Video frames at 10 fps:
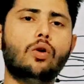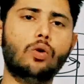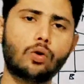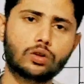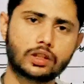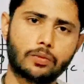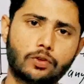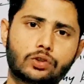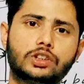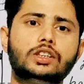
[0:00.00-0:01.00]
all the
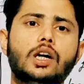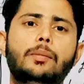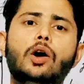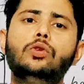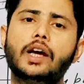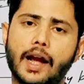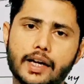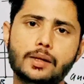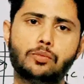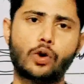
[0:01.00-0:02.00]
forces about
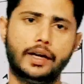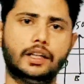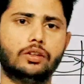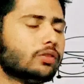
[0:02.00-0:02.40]
any point,